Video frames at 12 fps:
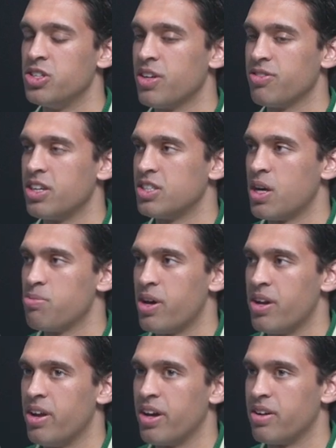have to accept
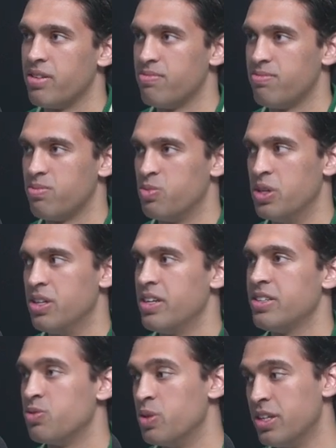that like really
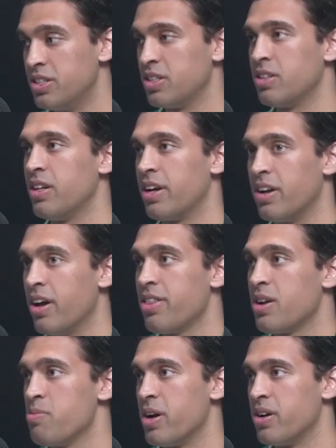realistically like
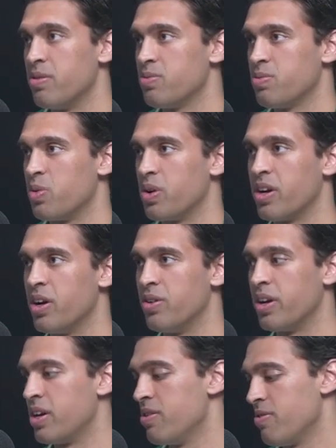nothing might work out.
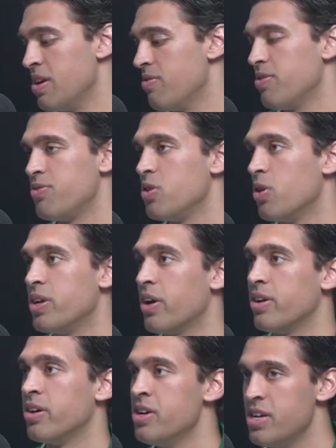like yeah. even if you go down
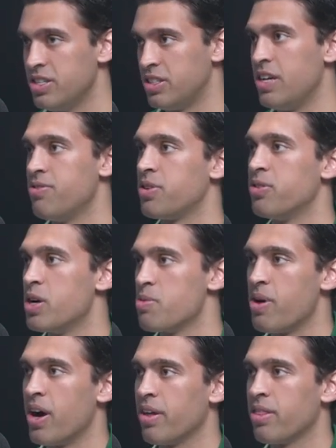a safe career
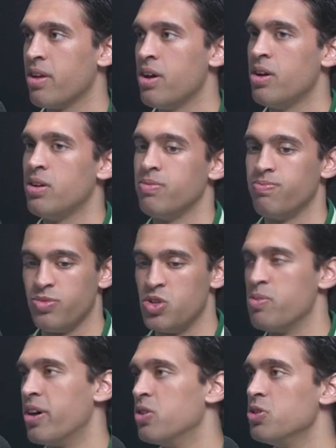path, you
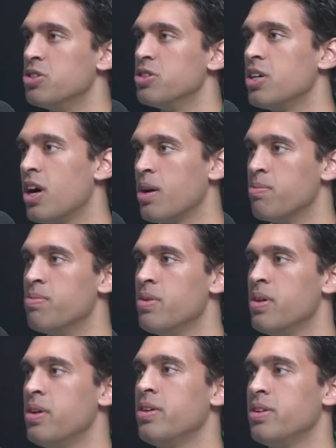might lose your job.
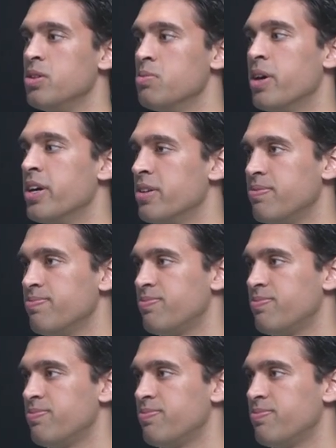Yep. You might